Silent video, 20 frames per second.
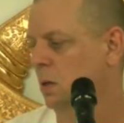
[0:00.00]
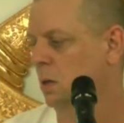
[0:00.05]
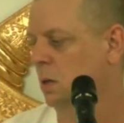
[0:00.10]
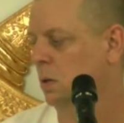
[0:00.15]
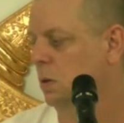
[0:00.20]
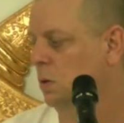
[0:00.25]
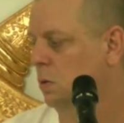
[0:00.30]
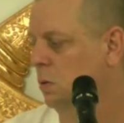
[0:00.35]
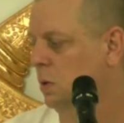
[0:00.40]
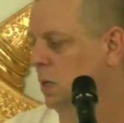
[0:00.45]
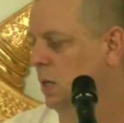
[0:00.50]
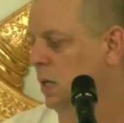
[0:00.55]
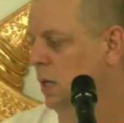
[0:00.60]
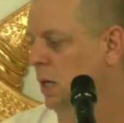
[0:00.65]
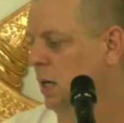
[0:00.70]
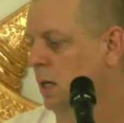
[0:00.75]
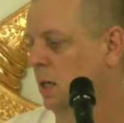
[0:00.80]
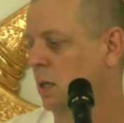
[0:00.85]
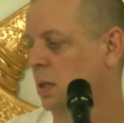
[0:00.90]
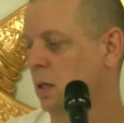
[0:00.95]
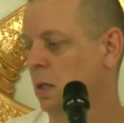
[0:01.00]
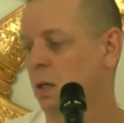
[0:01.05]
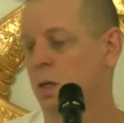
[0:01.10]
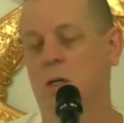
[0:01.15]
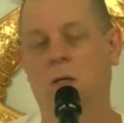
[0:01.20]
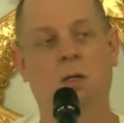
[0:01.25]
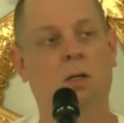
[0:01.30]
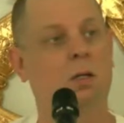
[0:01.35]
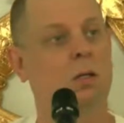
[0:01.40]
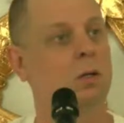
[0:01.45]
Okay.
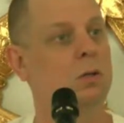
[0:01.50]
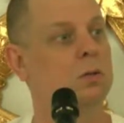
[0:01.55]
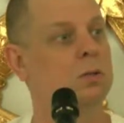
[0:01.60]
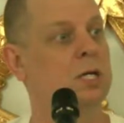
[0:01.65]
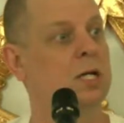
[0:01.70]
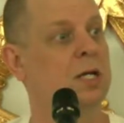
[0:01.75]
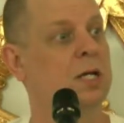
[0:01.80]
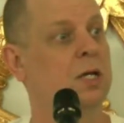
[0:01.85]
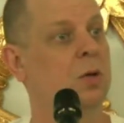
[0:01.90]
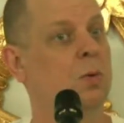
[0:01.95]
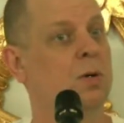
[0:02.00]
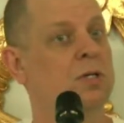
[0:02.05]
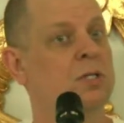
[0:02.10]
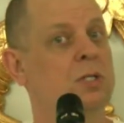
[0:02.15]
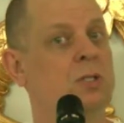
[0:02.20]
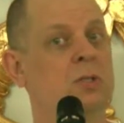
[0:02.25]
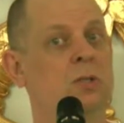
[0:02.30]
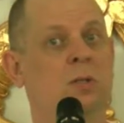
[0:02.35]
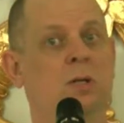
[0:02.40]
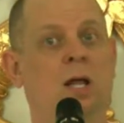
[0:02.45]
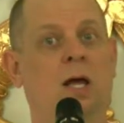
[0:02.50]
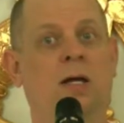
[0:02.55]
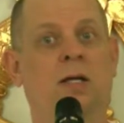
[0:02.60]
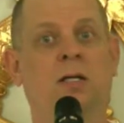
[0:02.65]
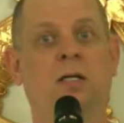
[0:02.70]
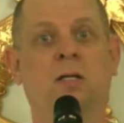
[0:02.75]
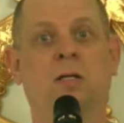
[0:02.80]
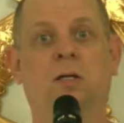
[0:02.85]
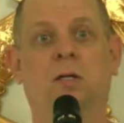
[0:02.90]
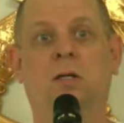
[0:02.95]
Don't see any questions online
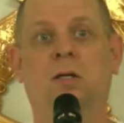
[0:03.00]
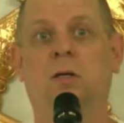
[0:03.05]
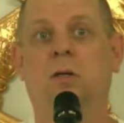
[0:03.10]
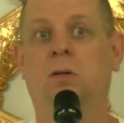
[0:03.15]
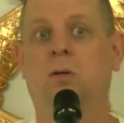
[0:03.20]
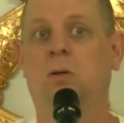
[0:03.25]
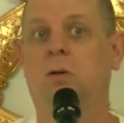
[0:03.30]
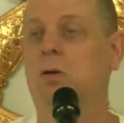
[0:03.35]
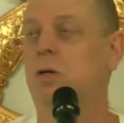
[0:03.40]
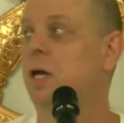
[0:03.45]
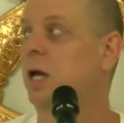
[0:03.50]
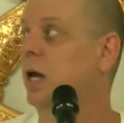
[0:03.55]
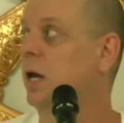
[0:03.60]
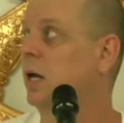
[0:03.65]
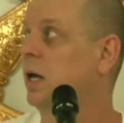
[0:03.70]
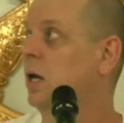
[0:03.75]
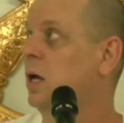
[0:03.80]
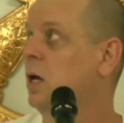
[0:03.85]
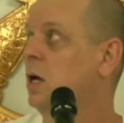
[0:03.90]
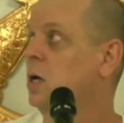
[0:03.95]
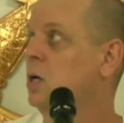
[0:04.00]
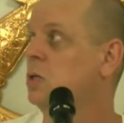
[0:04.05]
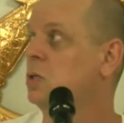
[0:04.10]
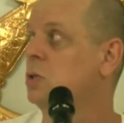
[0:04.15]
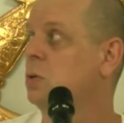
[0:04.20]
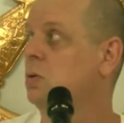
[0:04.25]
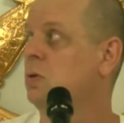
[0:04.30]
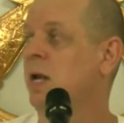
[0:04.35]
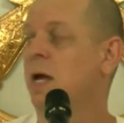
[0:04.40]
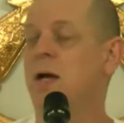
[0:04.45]
either. Okay,
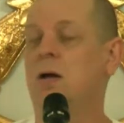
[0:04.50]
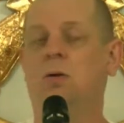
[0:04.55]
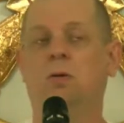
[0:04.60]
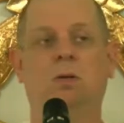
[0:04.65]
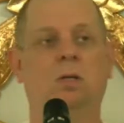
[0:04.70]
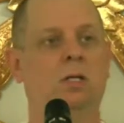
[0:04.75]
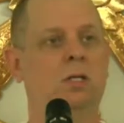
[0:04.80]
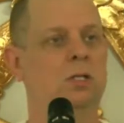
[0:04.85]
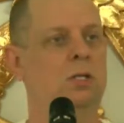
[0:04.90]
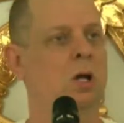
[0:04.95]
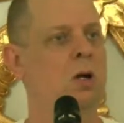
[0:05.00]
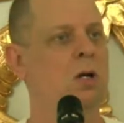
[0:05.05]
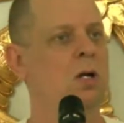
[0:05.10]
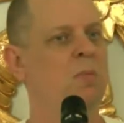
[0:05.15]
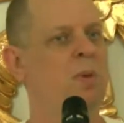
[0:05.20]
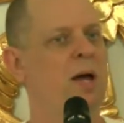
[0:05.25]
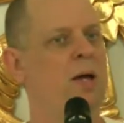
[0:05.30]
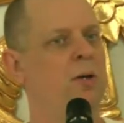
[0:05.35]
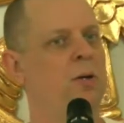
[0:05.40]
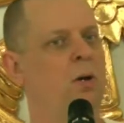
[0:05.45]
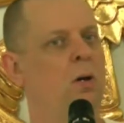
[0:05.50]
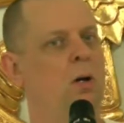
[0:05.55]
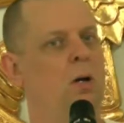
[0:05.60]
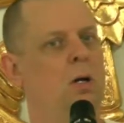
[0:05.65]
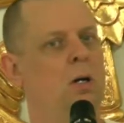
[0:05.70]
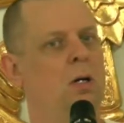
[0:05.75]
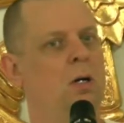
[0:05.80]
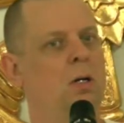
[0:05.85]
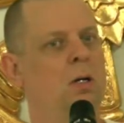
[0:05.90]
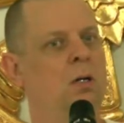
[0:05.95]
so now let's talk about
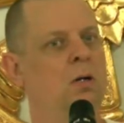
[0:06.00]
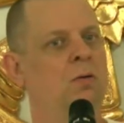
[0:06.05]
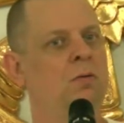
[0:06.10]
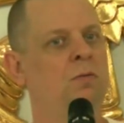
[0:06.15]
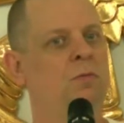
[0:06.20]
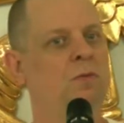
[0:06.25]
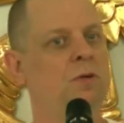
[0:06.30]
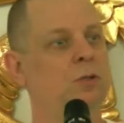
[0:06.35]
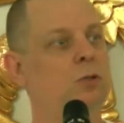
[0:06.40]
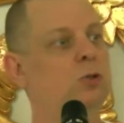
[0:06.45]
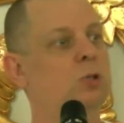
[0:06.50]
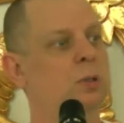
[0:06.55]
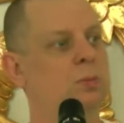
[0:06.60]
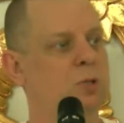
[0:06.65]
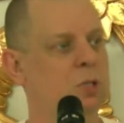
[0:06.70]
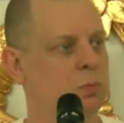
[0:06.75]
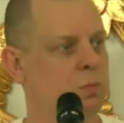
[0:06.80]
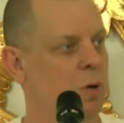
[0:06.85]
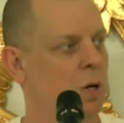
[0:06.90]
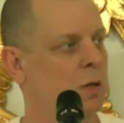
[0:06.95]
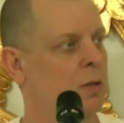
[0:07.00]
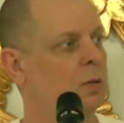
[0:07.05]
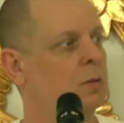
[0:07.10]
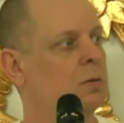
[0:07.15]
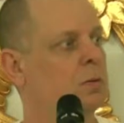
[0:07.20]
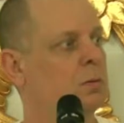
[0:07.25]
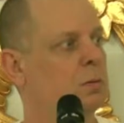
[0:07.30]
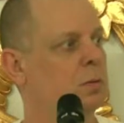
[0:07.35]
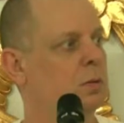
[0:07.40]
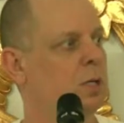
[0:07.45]
our field trip tomorrow,
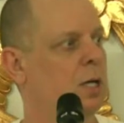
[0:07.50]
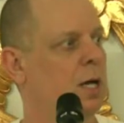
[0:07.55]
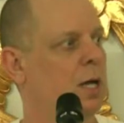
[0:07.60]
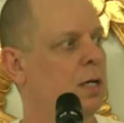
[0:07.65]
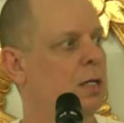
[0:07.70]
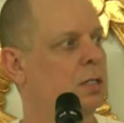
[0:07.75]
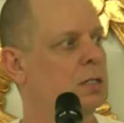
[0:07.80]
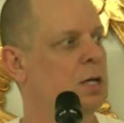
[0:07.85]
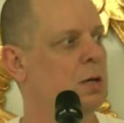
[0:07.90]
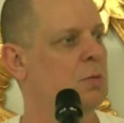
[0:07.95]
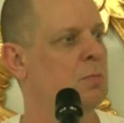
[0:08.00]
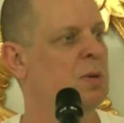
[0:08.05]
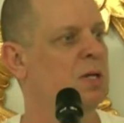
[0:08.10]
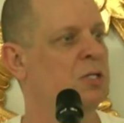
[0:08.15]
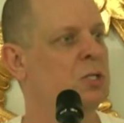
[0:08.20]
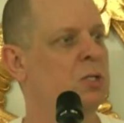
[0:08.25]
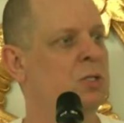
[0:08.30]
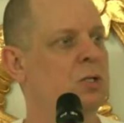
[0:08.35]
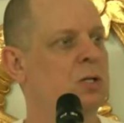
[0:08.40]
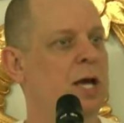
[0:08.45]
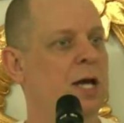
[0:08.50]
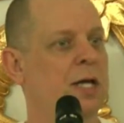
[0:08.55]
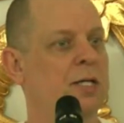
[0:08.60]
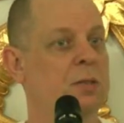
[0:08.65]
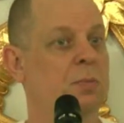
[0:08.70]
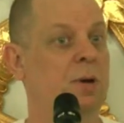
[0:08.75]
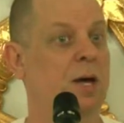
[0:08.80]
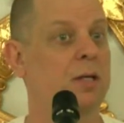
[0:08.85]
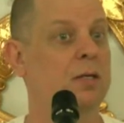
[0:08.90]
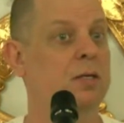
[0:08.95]
okay? Because I mentioned to you guys
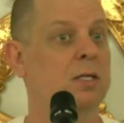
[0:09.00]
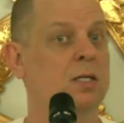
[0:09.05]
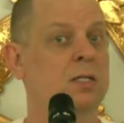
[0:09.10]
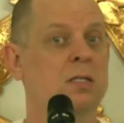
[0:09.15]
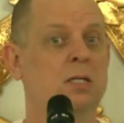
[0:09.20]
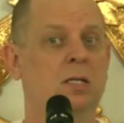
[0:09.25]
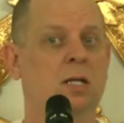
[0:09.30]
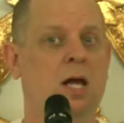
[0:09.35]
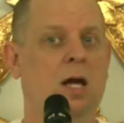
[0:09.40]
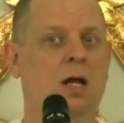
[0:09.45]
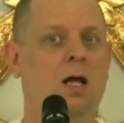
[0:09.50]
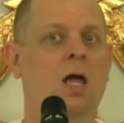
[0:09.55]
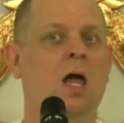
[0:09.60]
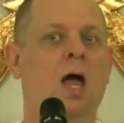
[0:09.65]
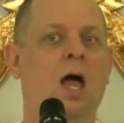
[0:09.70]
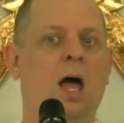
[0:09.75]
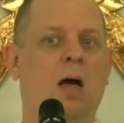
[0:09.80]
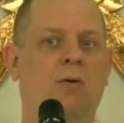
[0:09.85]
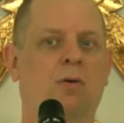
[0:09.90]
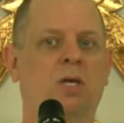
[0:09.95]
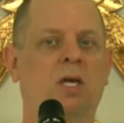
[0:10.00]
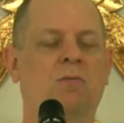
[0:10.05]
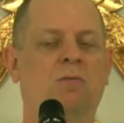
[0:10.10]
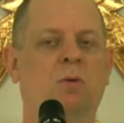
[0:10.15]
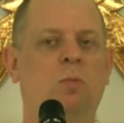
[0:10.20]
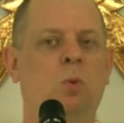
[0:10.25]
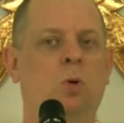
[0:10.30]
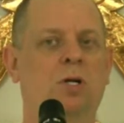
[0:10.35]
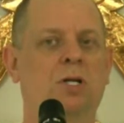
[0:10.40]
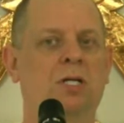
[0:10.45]
about this, and I would give
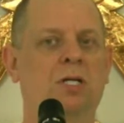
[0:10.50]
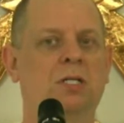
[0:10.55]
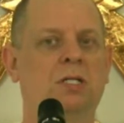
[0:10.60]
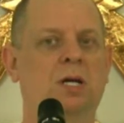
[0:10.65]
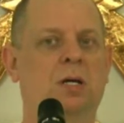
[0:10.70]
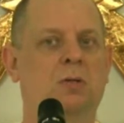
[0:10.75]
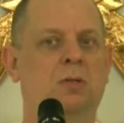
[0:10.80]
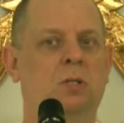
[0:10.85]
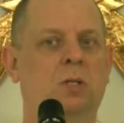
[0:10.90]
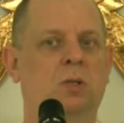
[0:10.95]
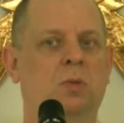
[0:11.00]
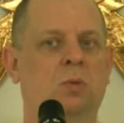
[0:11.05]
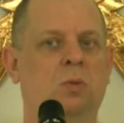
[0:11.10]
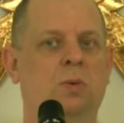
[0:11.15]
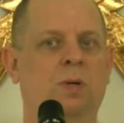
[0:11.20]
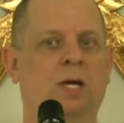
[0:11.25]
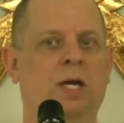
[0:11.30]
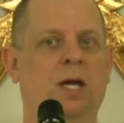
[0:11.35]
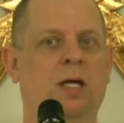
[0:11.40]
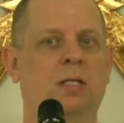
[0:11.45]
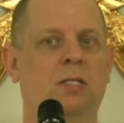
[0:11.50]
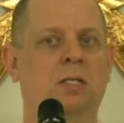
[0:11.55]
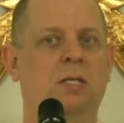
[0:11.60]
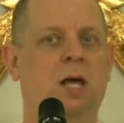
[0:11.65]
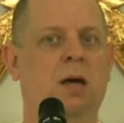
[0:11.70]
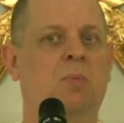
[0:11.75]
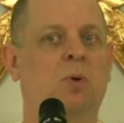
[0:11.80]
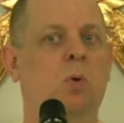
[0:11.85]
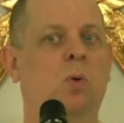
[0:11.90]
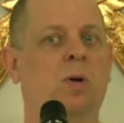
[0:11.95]
you more details on it when we get to
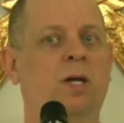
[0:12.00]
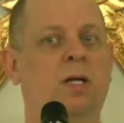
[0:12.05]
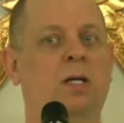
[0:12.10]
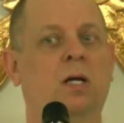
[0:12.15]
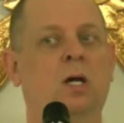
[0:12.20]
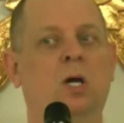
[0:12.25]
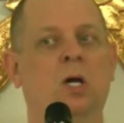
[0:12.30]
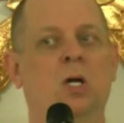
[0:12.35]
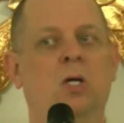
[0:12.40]
that point.